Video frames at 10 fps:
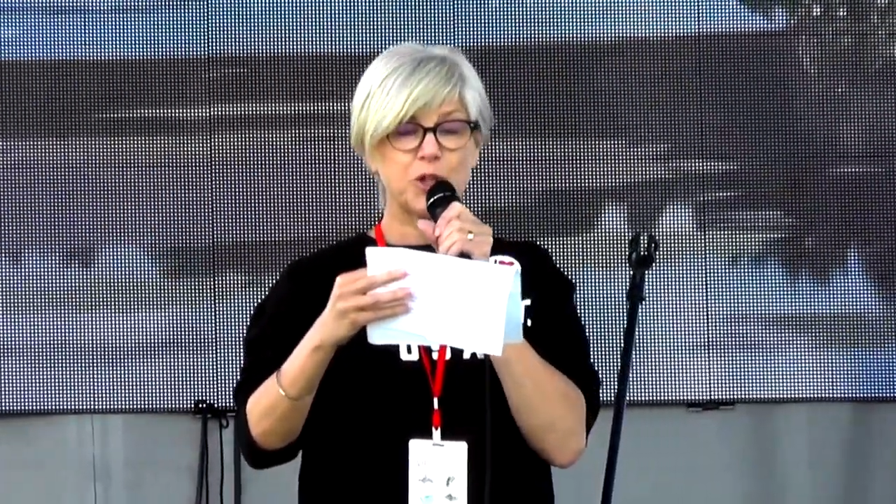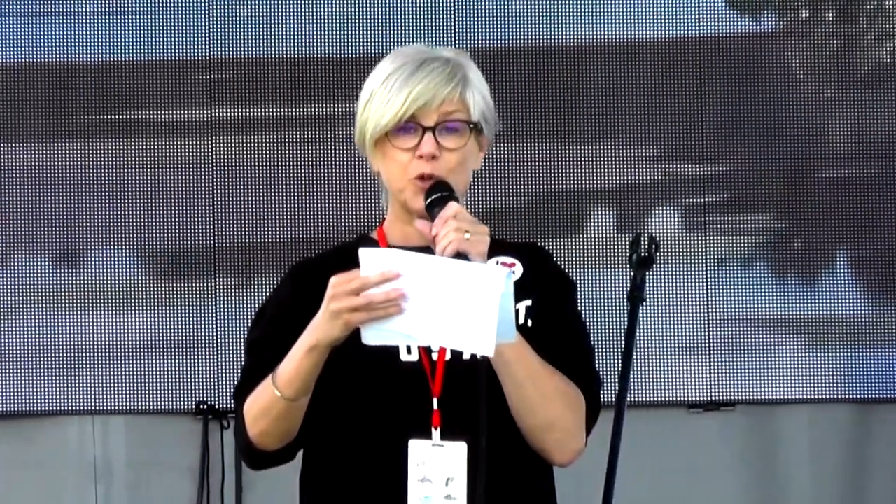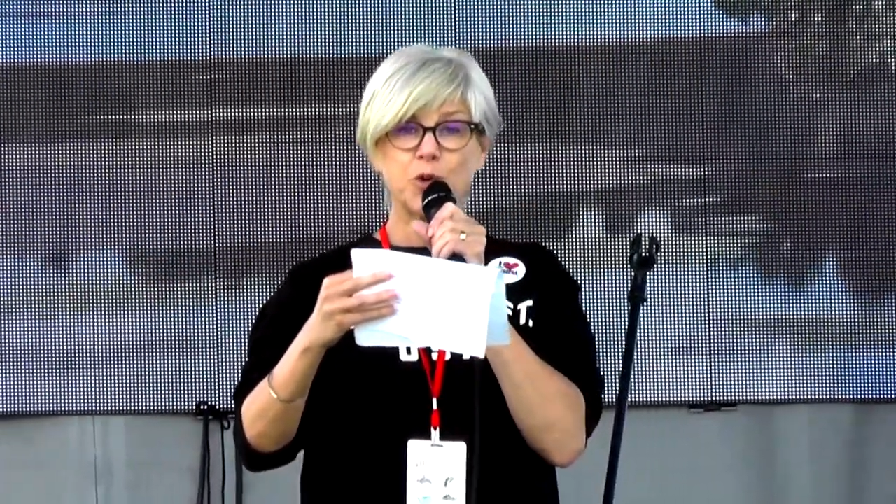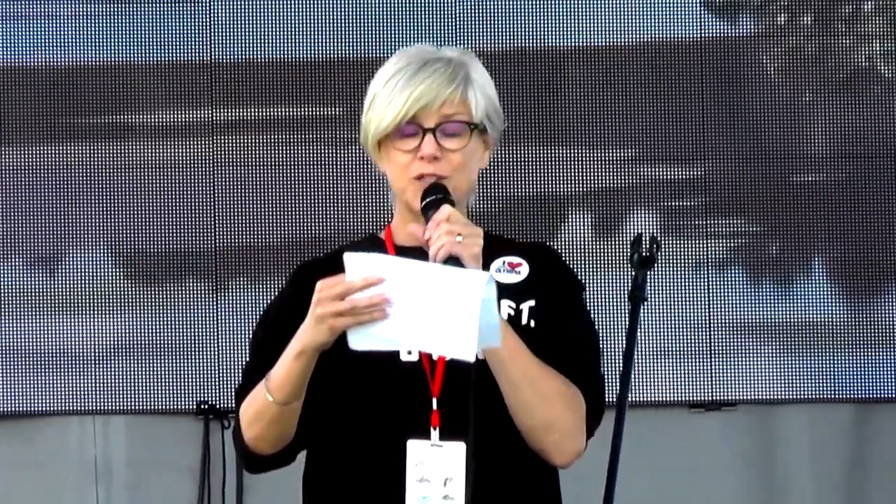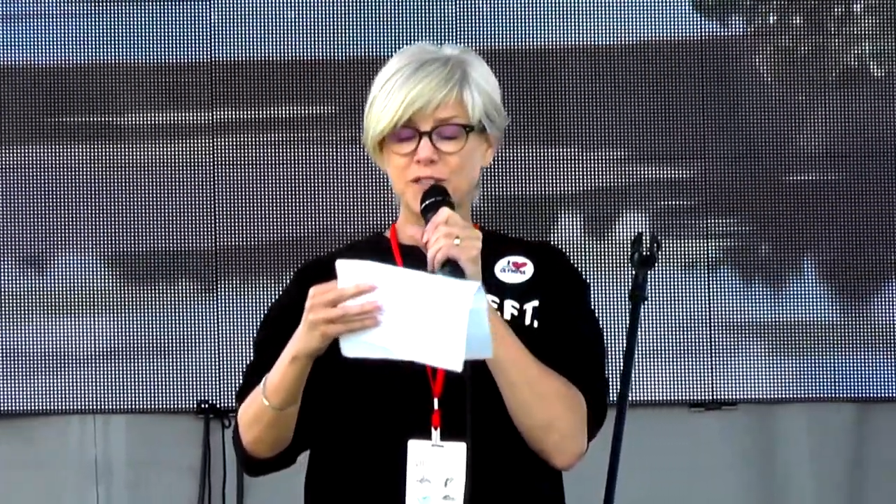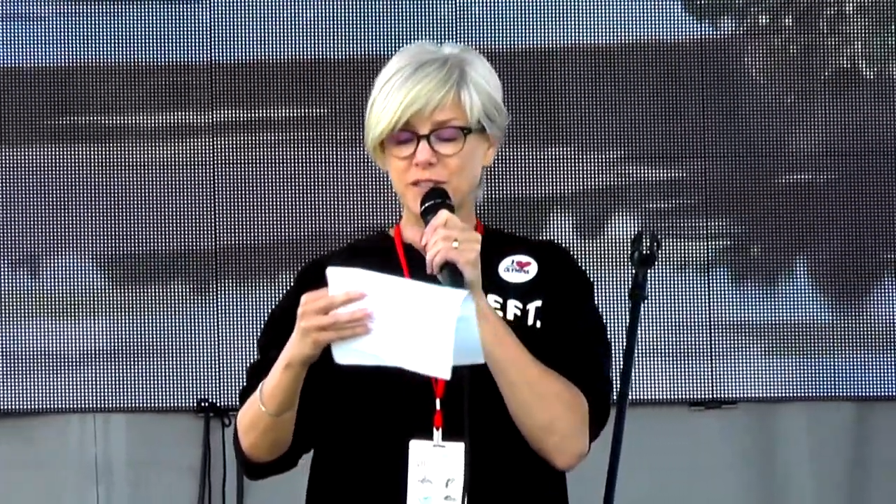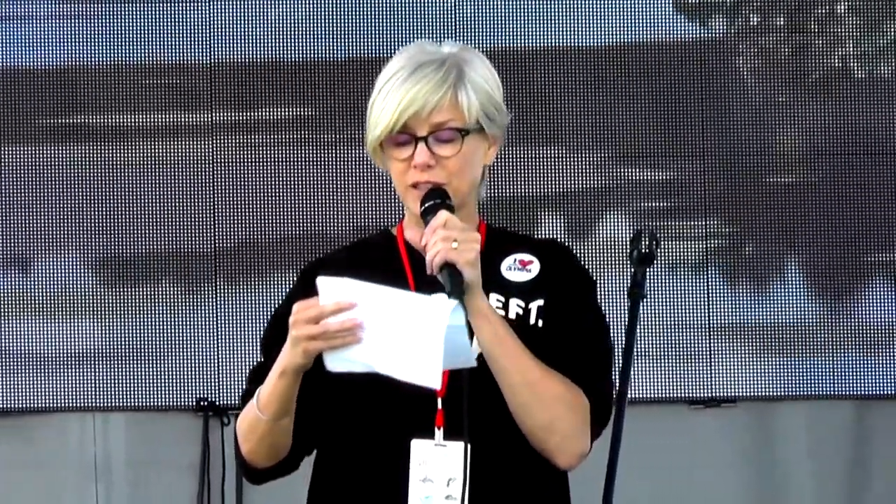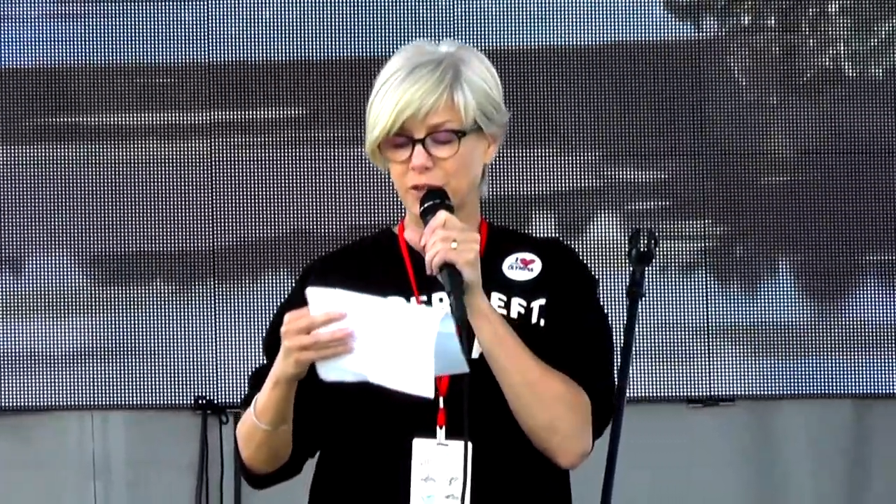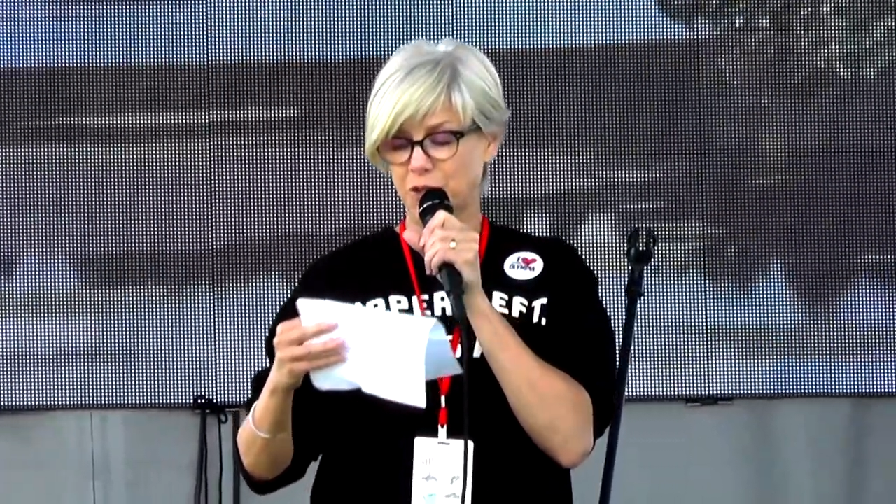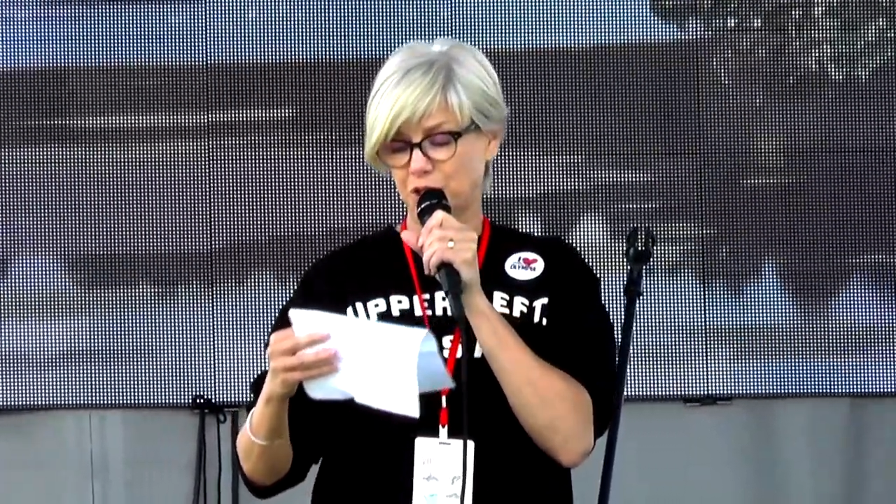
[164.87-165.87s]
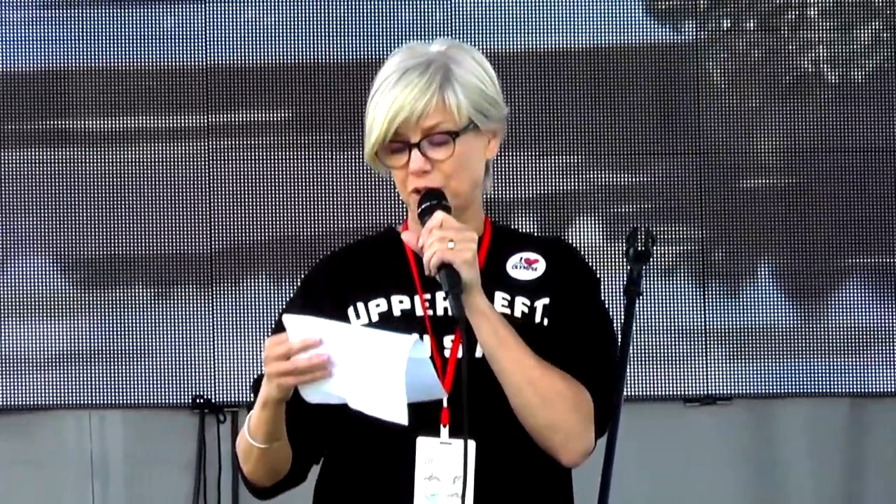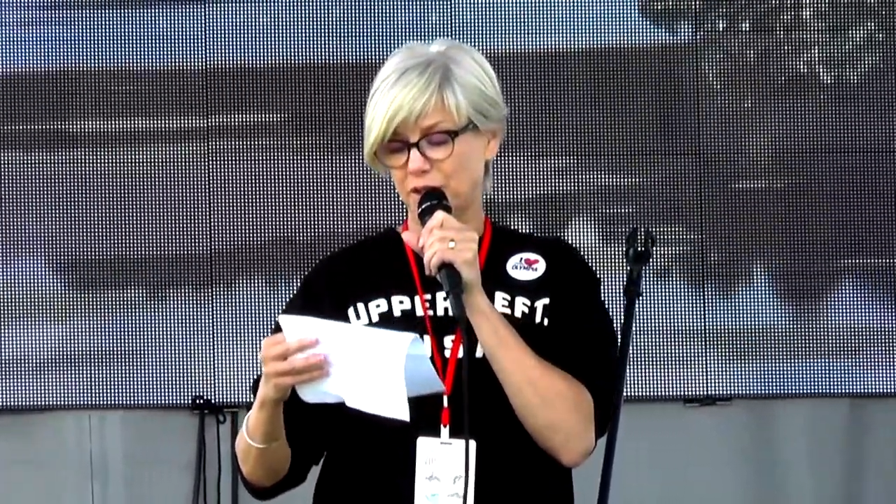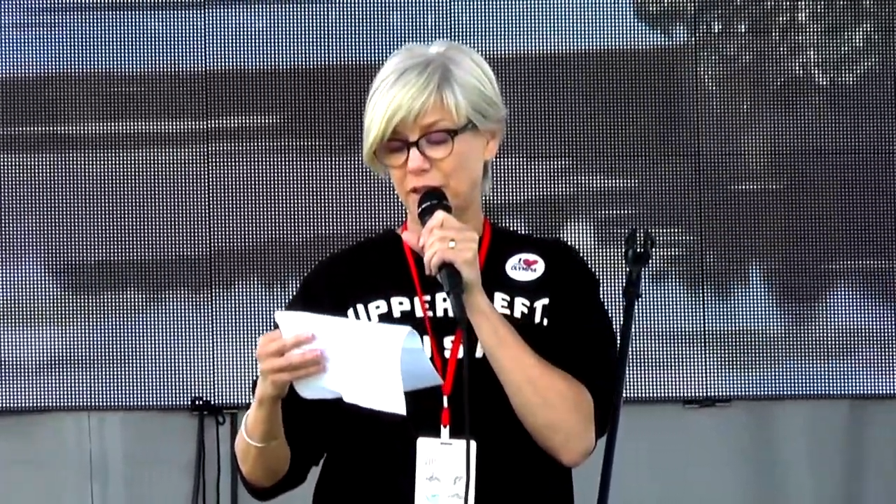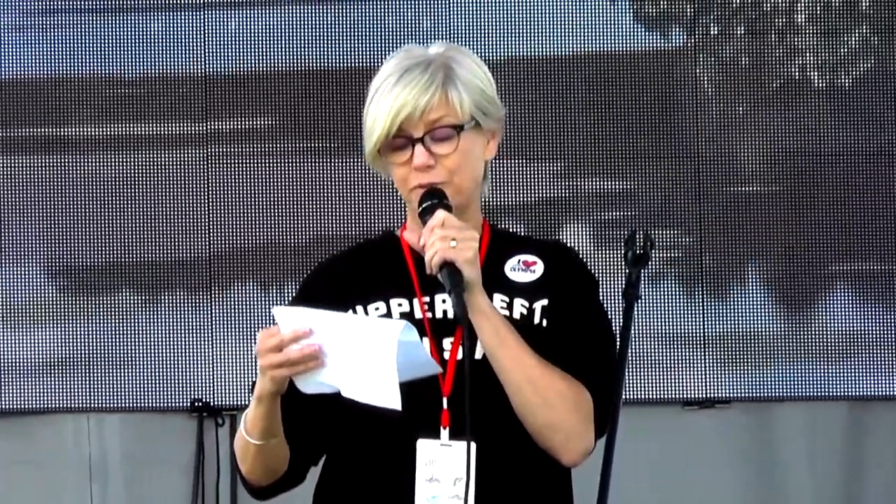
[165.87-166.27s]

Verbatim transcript: work towards a solution